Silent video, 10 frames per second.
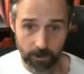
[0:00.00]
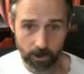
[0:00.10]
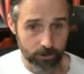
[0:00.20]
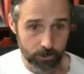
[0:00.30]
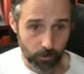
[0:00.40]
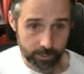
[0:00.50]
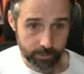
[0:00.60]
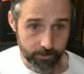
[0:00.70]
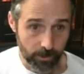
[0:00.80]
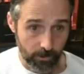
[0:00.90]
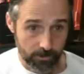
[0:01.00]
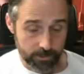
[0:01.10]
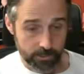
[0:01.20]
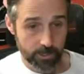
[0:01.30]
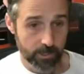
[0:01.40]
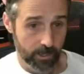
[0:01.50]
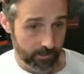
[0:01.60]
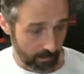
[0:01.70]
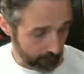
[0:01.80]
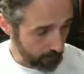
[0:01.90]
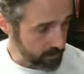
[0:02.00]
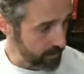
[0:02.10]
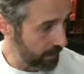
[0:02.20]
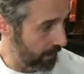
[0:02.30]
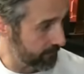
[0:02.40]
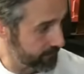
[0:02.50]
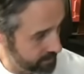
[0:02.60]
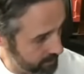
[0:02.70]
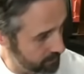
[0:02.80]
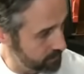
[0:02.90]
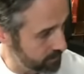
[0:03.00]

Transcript: 122 yards in that first half. Steelers,